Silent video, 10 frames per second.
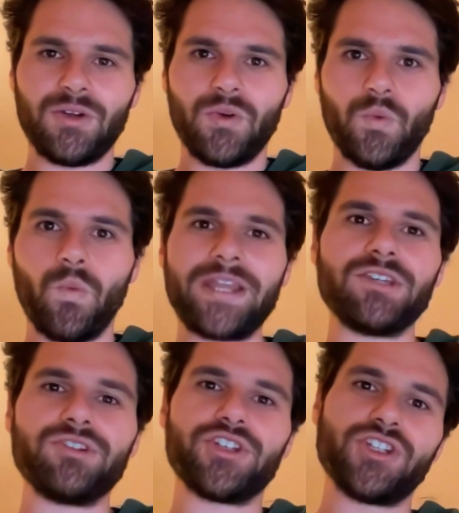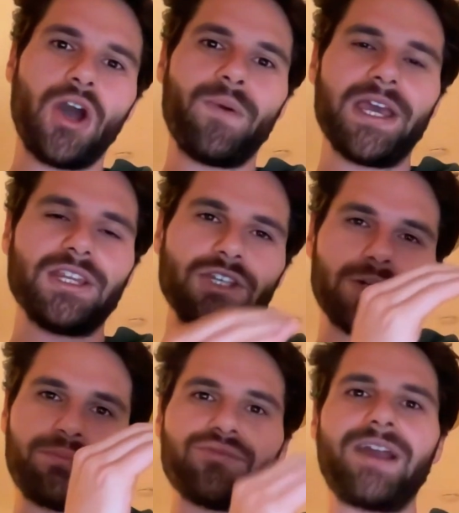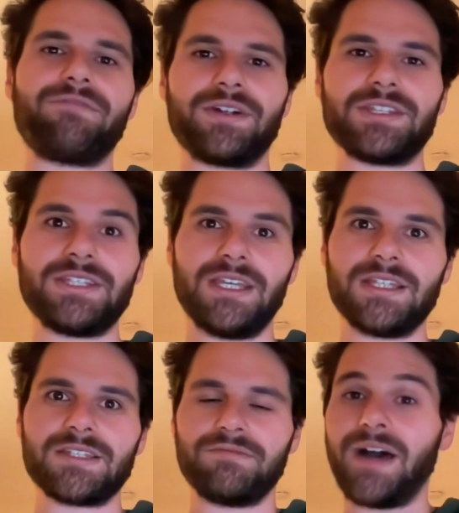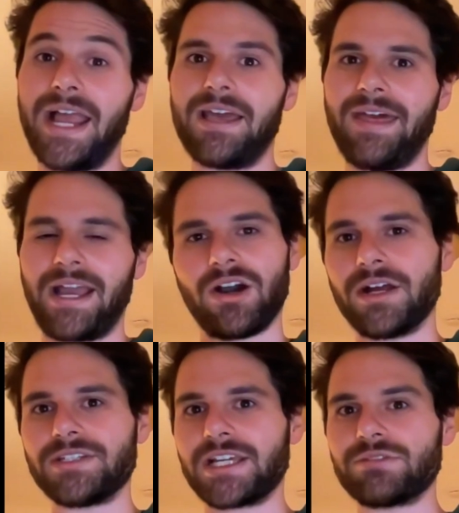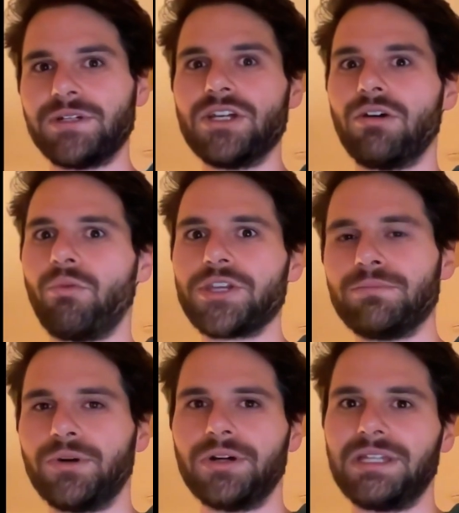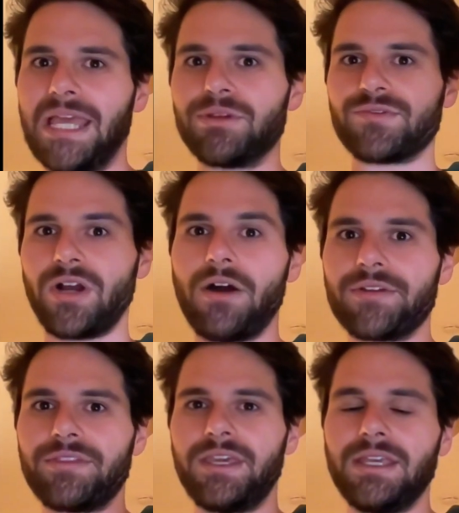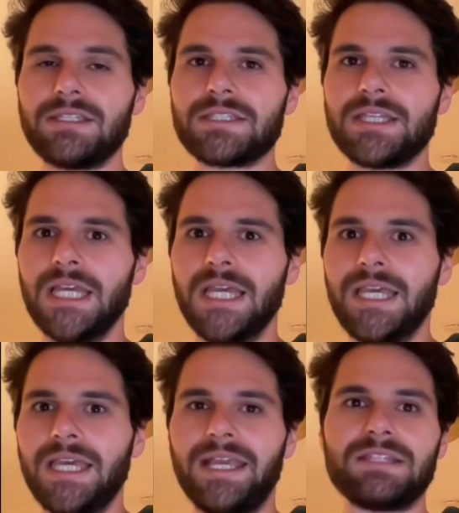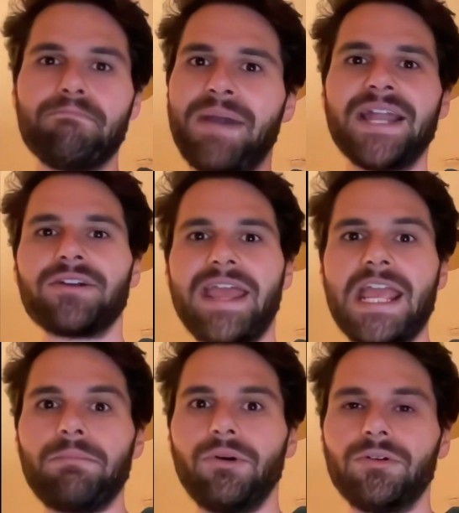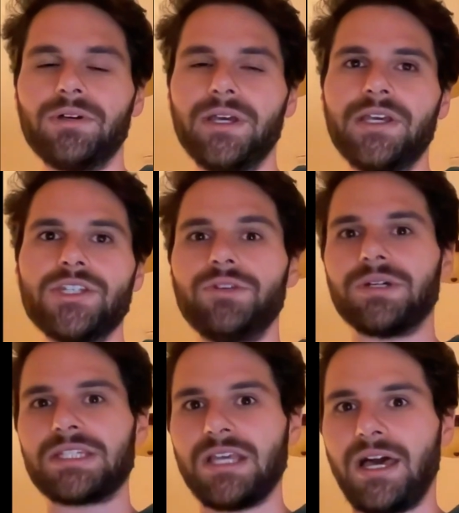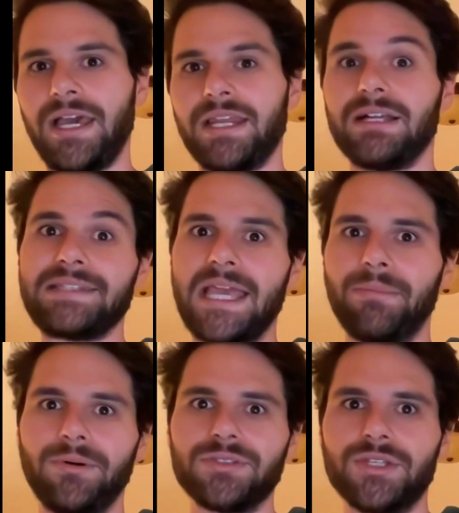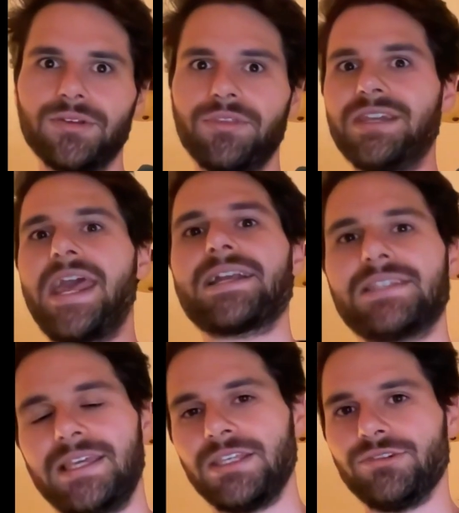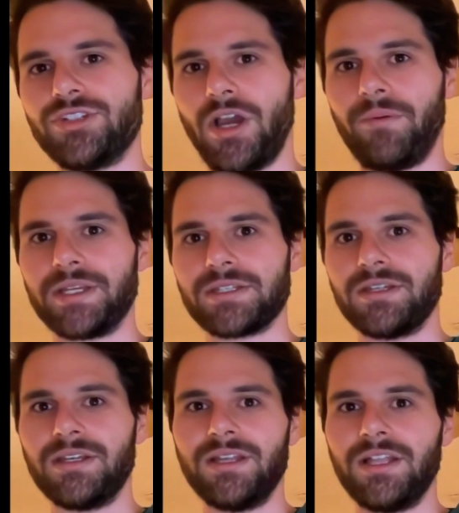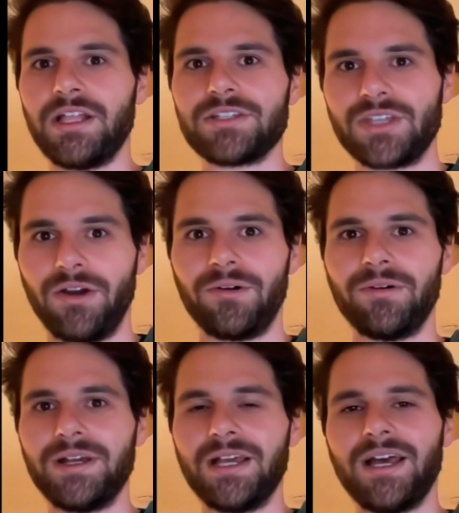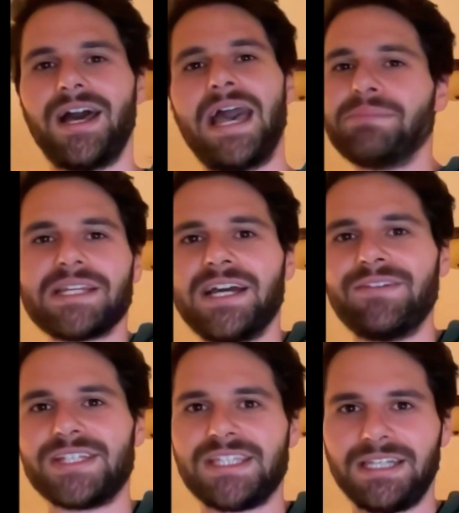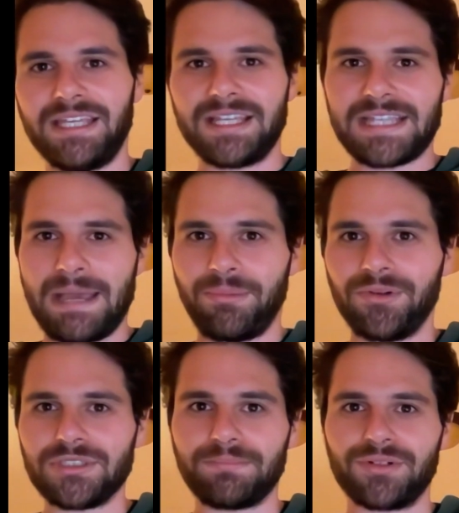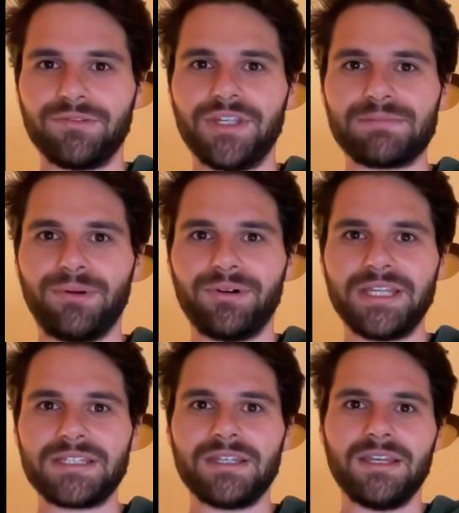when you show it your preferences via that context window of what you put labels for other things, it's better able to assign a label to the next thing you show it. So I made kind of a silly example to prove this point.